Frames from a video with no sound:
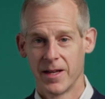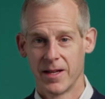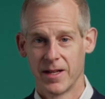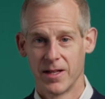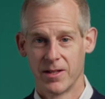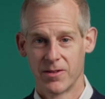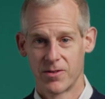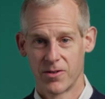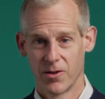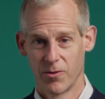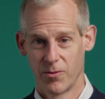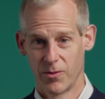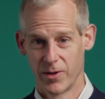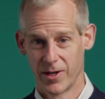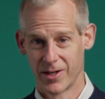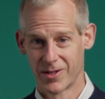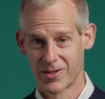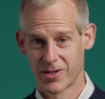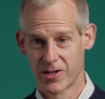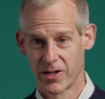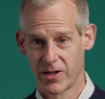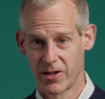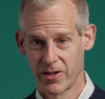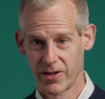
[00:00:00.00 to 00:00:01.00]
And so when
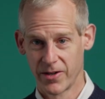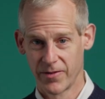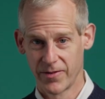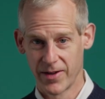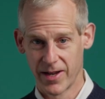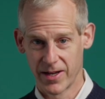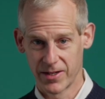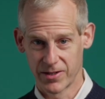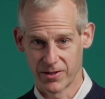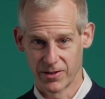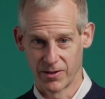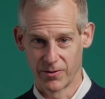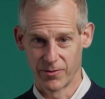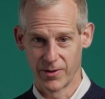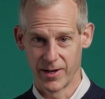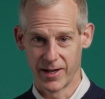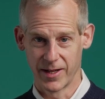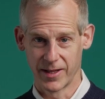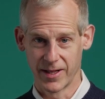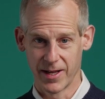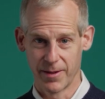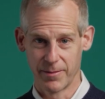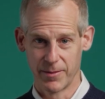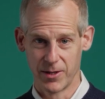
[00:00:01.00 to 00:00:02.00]
it's called a vascular
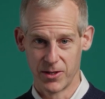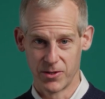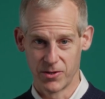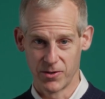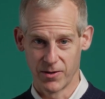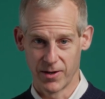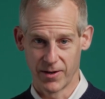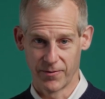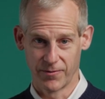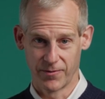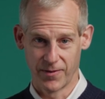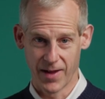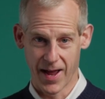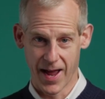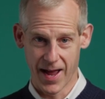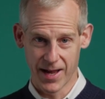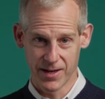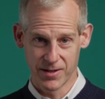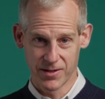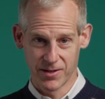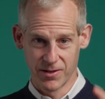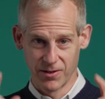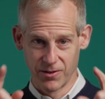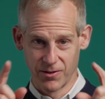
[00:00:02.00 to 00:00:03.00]
ring, that means you have
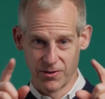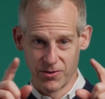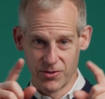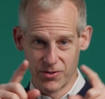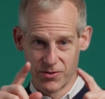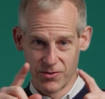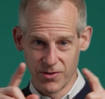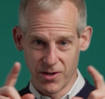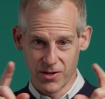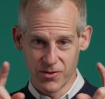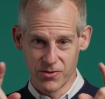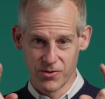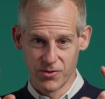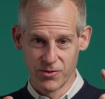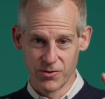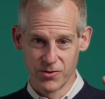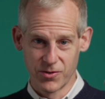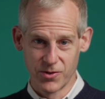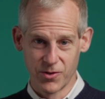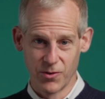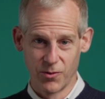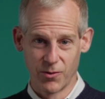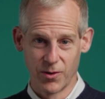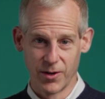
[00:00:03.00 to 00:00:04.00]
vascular
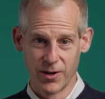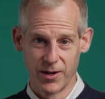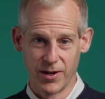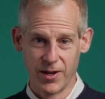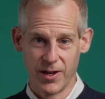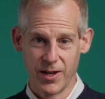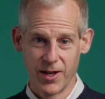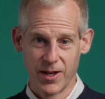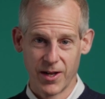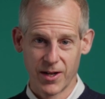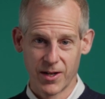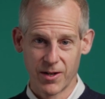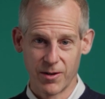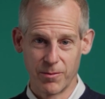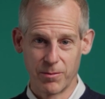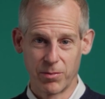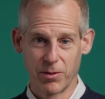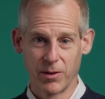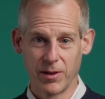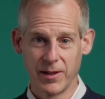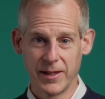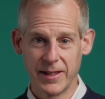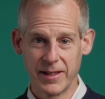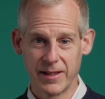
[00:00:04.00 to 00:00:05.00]
structures going
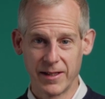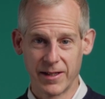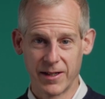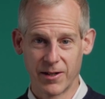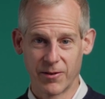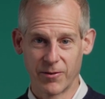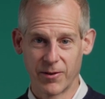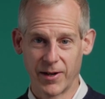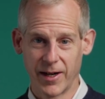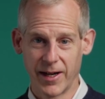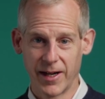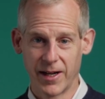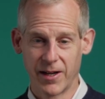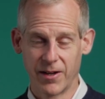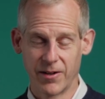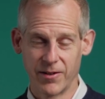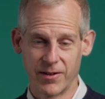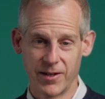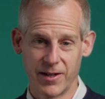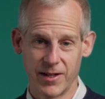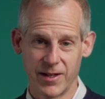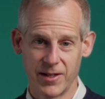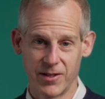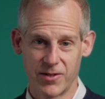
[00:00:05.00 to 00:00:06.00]
completely
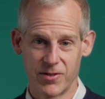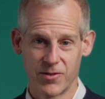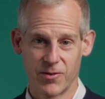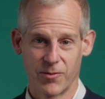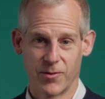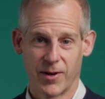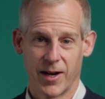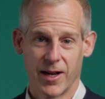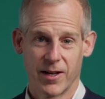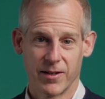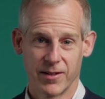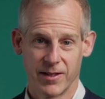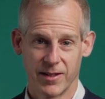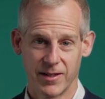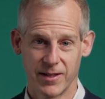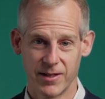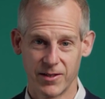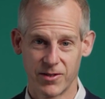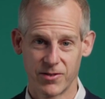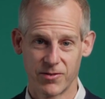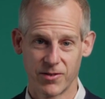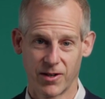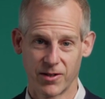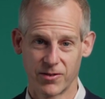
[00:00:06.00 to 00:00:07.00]
around and surrounding
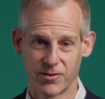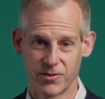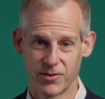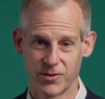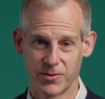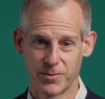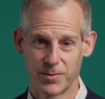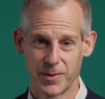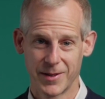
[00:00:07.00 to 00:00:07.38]
these structures.